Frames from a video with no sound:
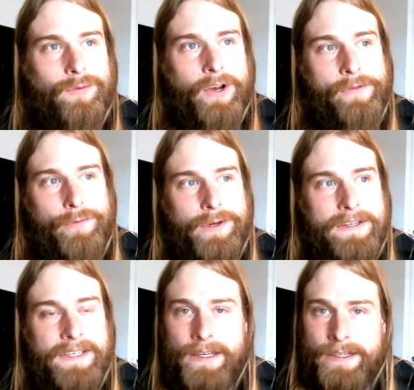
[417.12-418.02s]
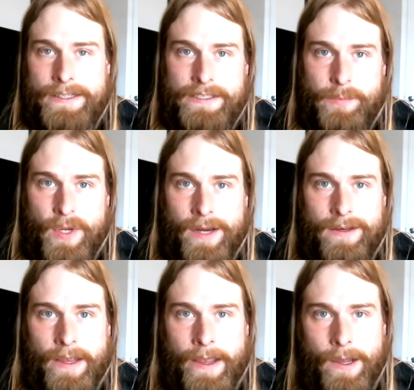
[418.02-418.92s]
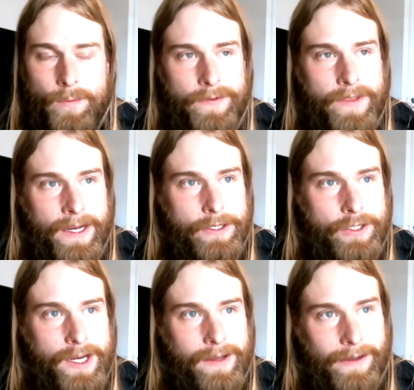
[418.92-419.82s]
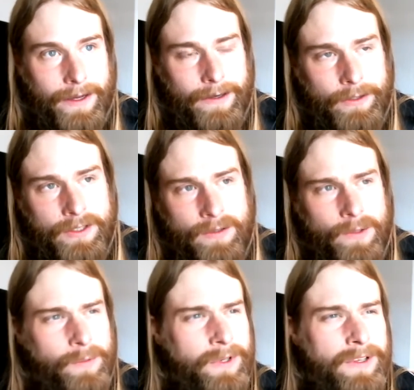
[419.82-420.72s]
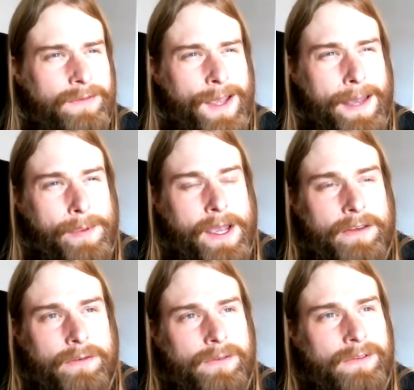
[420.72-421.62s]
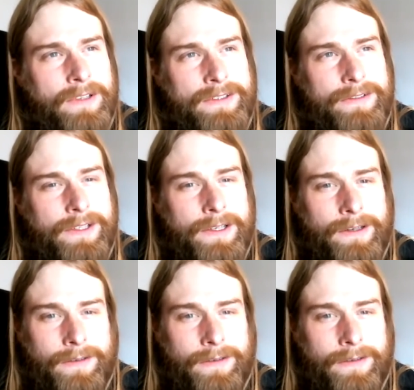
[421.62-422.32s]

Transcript: what if we didn't expect it? How would that change? I don't know. Would we live haphazardly?